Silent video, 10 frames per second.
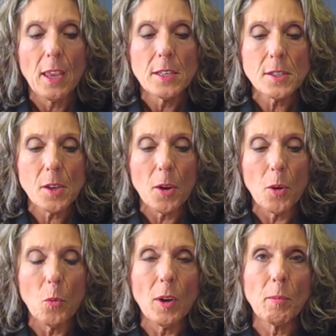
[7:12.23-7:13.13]

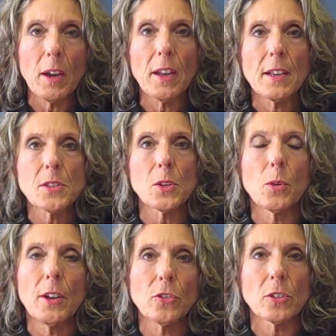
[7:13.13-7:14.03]
So one might ask the
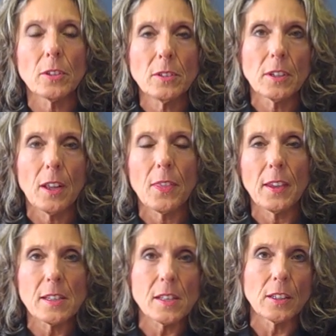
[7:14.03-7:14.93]
question, and I
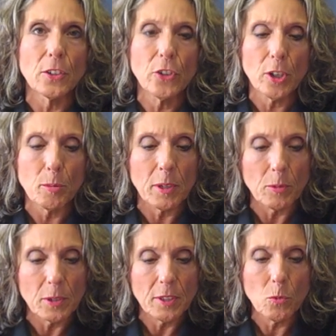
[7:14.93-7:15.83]
think it's a legitimate
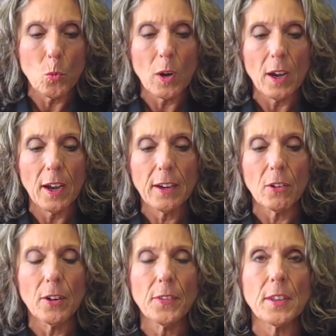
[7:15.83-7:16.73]
one, why
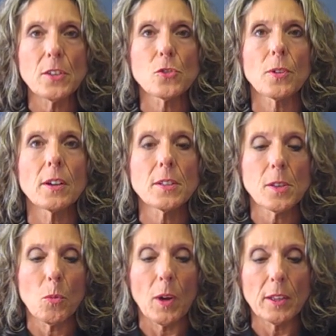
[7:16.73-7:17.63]
are these drugs
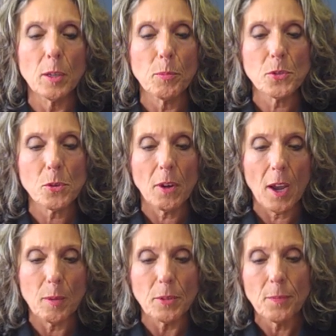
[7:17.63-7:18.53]
so widely
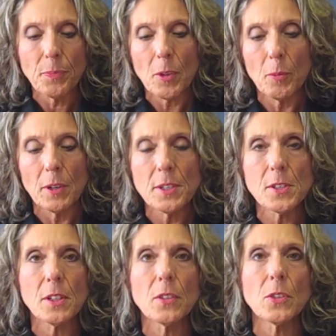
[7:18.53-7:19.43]
prescribed? Where
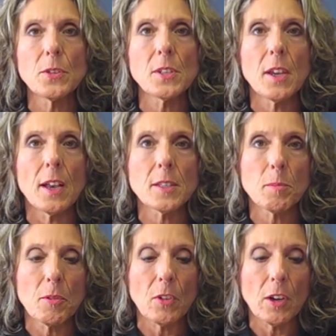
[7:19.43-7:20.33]
does the
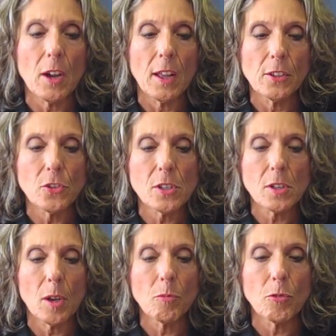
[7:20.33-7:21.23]
enthusiasm of oncologists
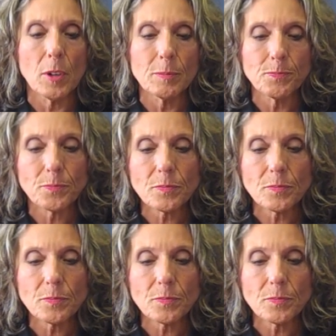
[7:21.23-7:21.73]
come from?